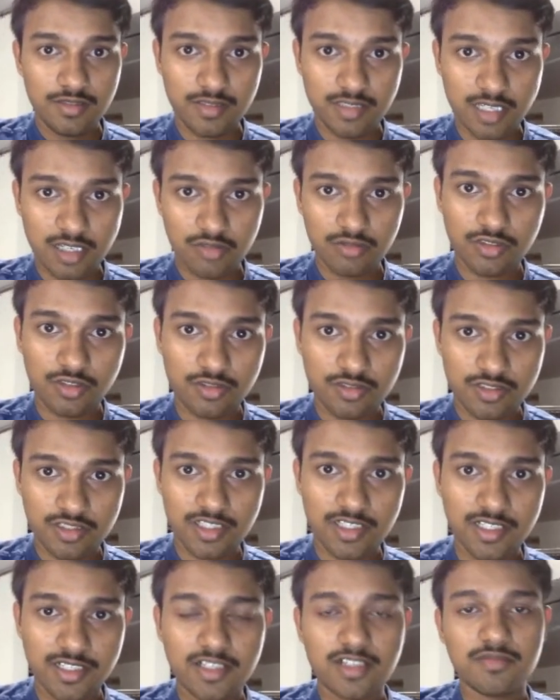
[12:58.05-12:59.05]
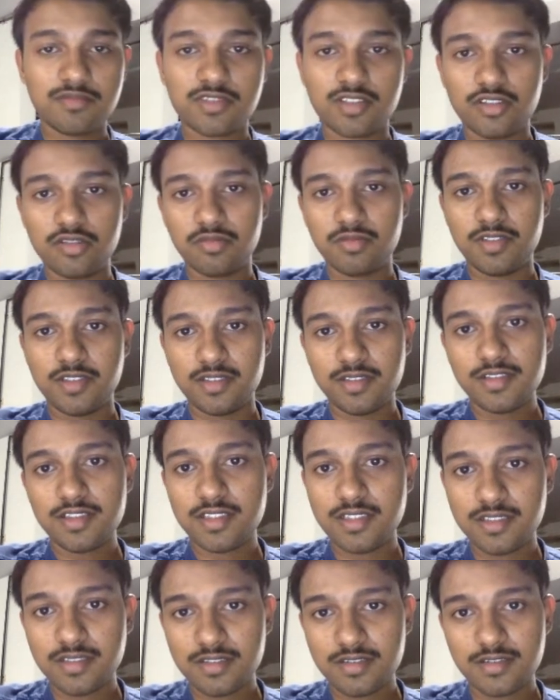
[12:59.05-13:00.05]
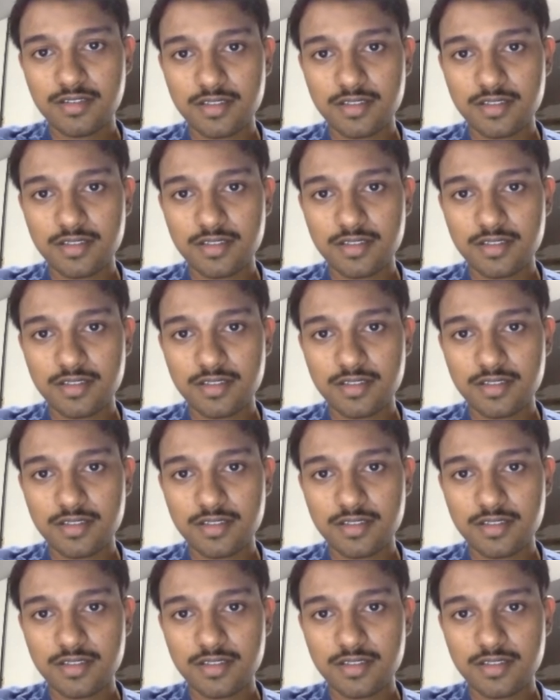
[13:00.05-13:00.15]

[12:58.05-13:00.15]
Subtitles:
Now the question ID comes into play. See,